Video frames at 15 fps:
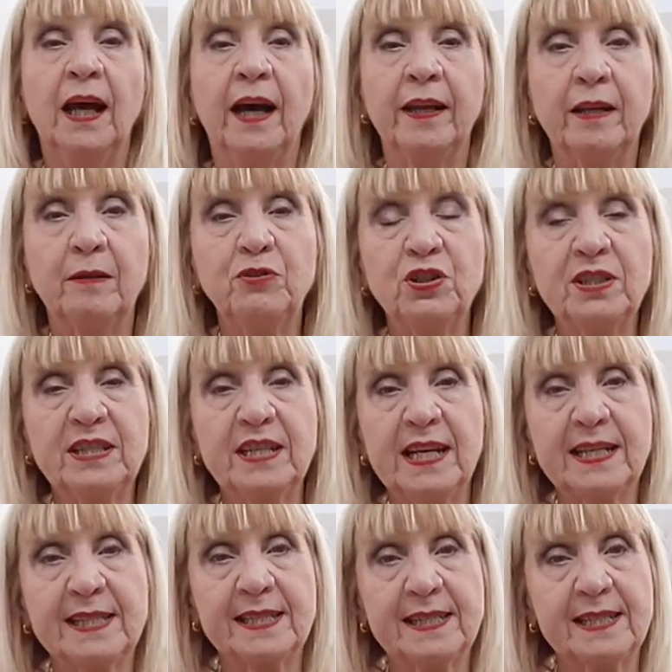and I'm just
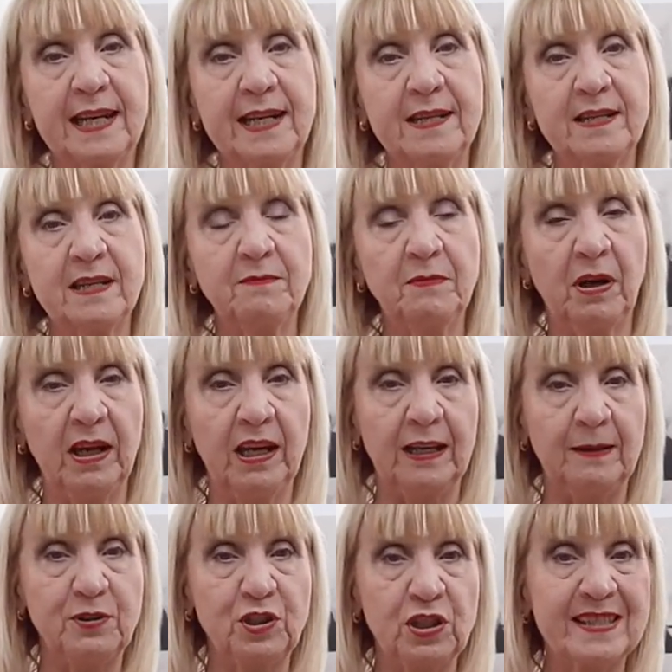extending my
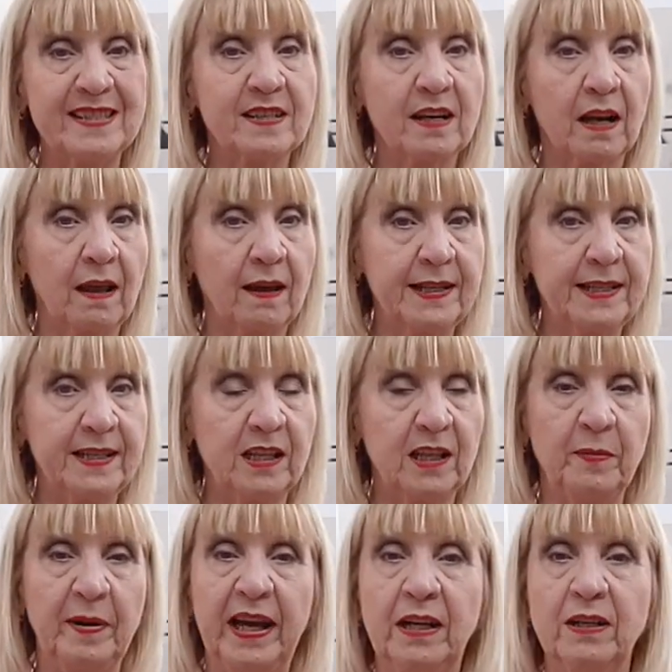hips, just sliding
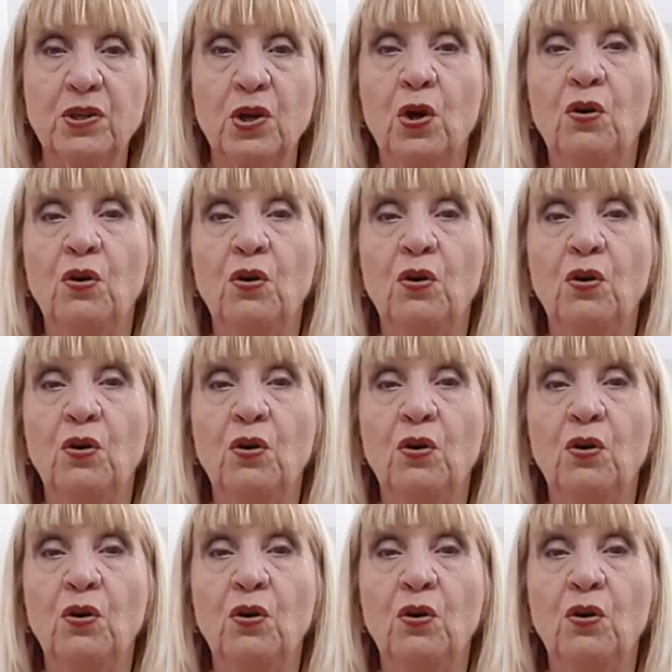them out